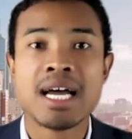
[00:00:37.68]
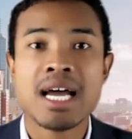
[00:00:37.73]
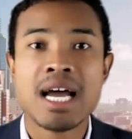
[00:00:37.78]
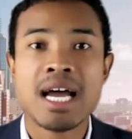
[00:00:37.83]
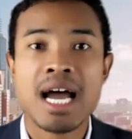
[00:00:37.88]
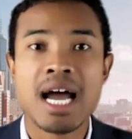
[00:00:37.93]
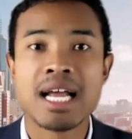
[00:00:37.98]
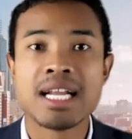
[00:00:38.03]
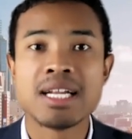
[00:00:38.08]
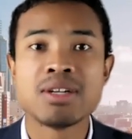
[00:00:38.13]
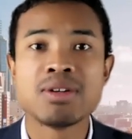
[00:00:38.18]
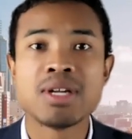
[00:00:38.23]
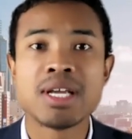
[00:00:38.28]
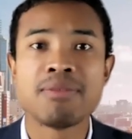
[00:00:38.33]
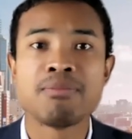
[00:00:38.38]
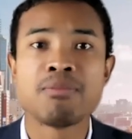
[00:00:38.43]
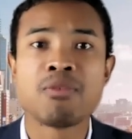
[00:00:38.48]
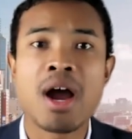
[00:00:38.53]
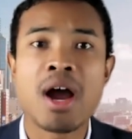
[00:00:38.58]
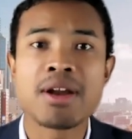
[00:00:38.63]
And
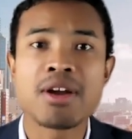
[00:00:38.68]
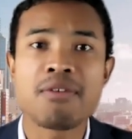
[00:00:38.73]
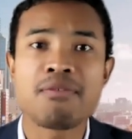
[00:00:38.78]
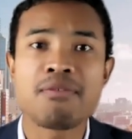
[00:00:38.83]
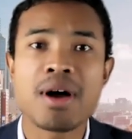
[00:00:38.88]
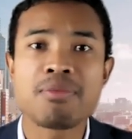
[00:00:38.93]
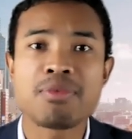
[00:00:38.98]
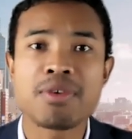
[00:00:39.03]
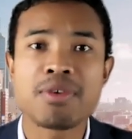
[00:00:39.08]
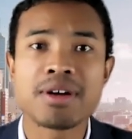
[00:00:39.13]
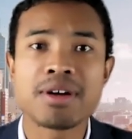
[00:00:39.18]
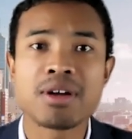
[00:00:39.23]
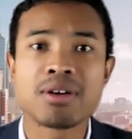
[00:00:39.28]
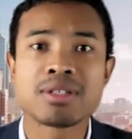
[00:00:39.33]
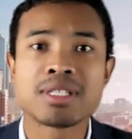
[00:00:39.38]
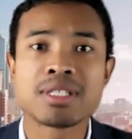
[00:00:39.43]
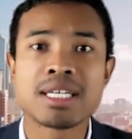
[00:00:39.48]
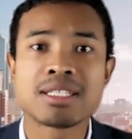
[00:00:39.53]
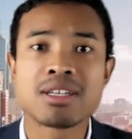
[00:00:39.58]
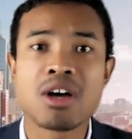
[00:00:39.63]
Radiopharm Theranostics are